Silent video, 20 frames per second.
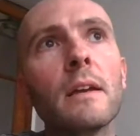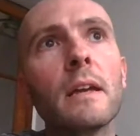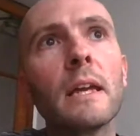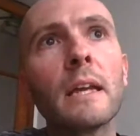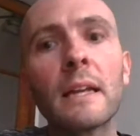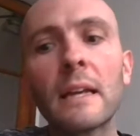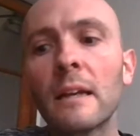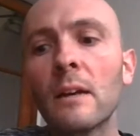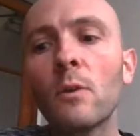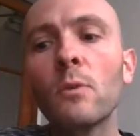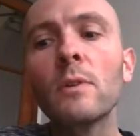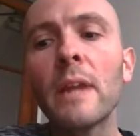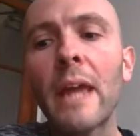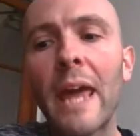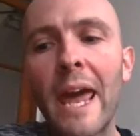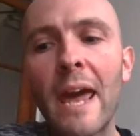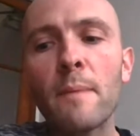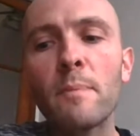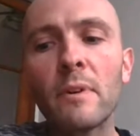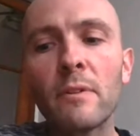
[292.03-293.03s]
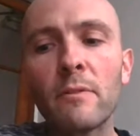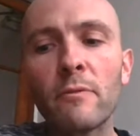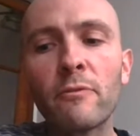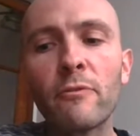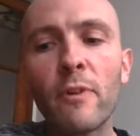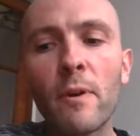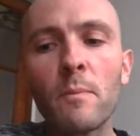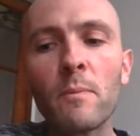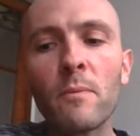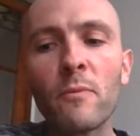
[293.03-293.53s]
It can only happen
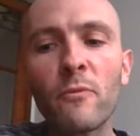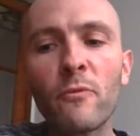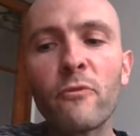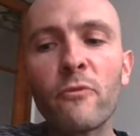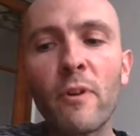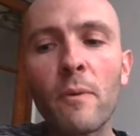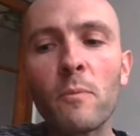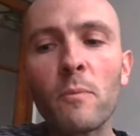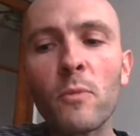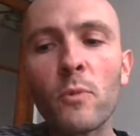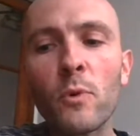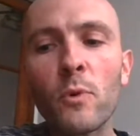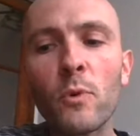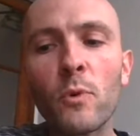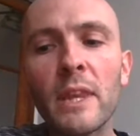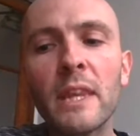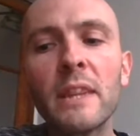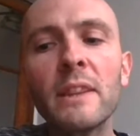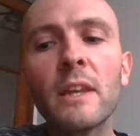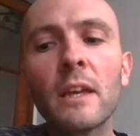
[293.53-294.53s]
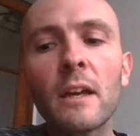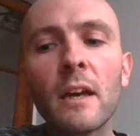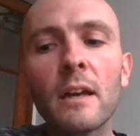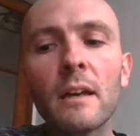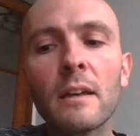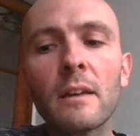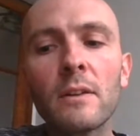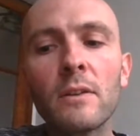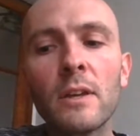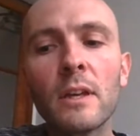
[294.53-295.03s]
from within
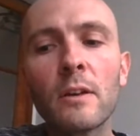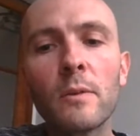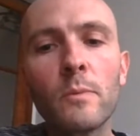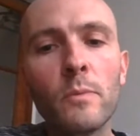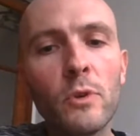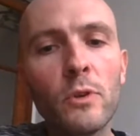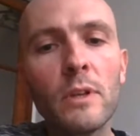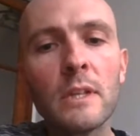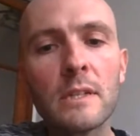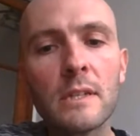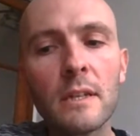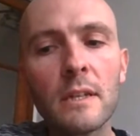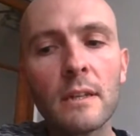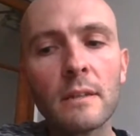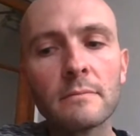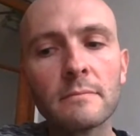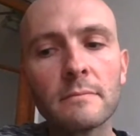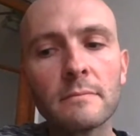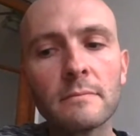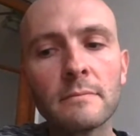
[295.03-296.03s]
the community.